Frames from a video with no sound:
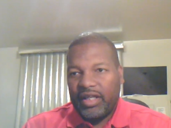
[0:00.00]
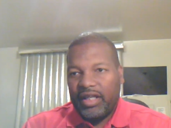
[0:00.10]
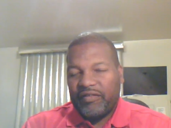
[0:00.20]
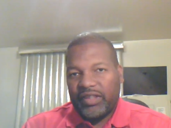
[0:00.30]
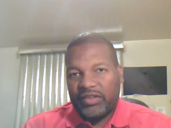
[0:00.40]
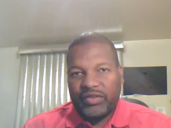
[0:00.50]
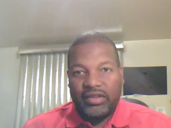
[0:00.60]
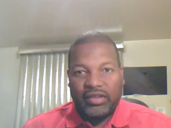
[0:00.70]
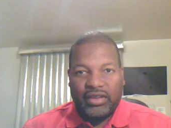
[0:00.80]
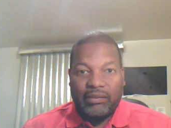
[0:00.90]
For those who are
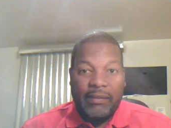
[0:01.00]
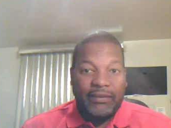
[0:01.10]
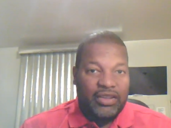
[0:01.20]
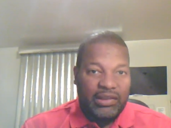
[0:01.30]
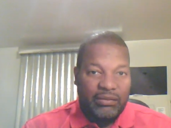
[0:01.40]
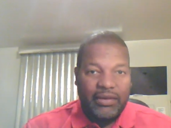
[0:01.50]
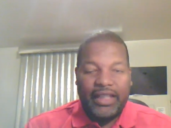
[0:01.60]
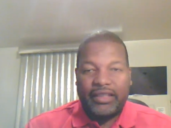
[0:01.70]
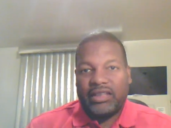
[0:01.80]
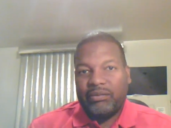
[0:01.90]
using the memory system,
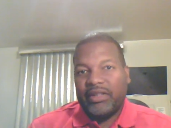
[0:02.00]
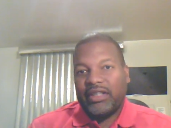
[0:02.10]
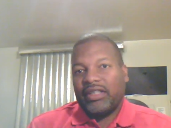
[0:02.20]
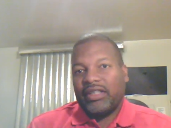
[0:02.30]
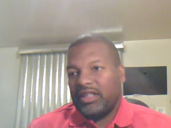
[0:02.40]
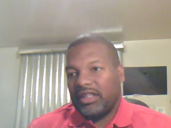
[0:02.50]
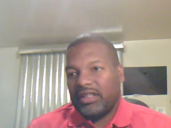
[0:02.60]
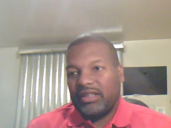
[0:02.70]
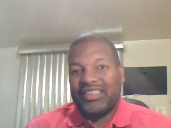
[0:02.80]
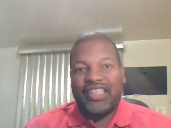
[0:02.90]
that's going to be a,
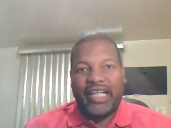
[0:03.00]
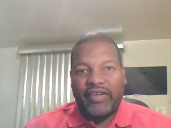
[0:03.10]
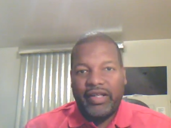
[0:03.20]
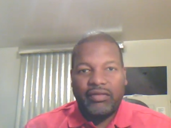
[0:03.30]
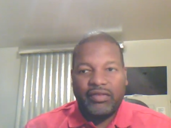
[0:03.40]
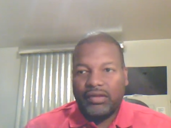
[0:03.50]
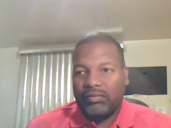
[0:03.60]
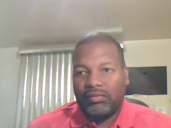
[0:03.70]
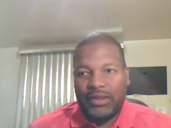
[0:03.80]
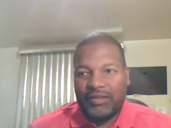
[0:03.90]
a cherry. So
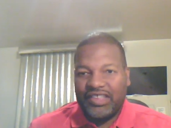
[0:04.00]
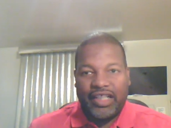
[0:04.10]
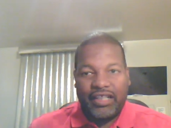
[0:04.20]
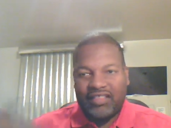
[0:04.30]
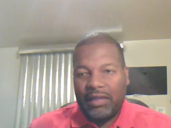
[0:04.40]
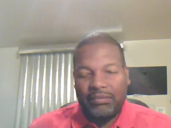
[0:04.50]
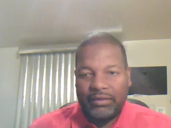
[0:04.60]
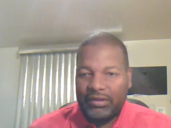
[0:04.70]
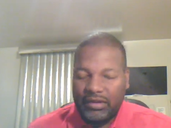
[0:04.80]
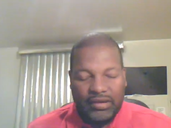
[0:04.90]
you have a cherry on top,
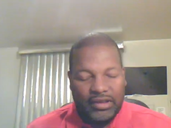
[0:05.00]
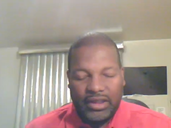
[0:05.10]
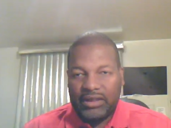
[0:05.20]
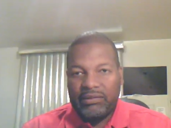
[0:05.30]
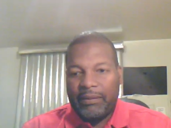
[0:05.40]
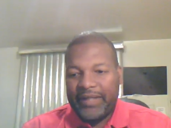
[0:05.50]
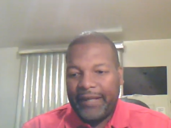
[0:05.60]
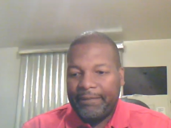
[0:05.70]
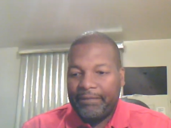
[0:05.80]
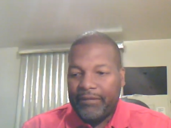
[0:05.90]
easy to remember that.